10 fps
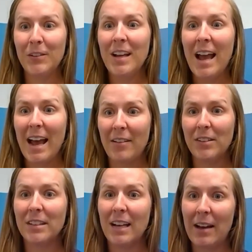have
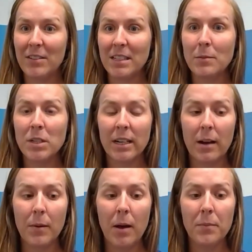a subject
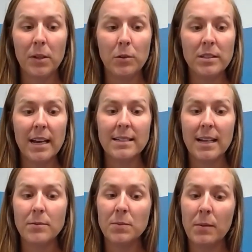come up, use that
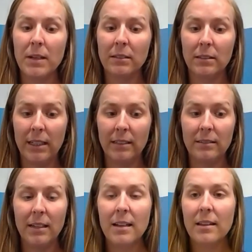time to maybe clean